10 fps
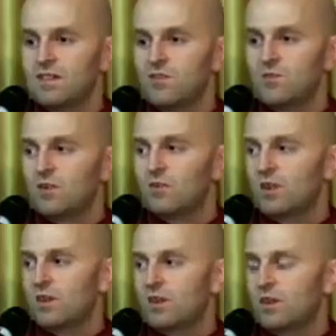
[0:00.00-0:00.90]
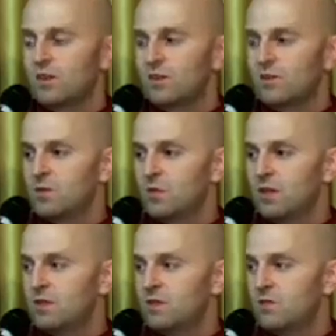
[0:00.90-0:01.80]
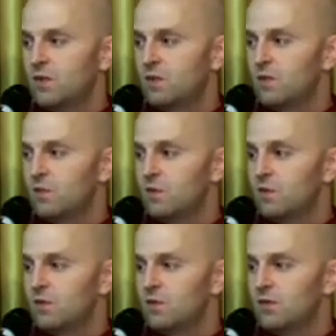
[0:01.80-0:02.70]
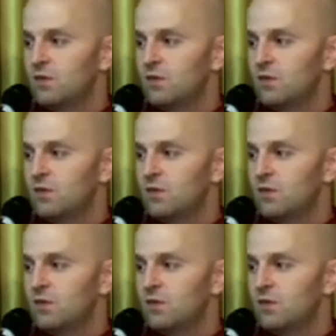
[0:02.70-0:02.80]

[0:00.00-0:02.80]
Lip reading: They've worked very hard to plant these vegetables.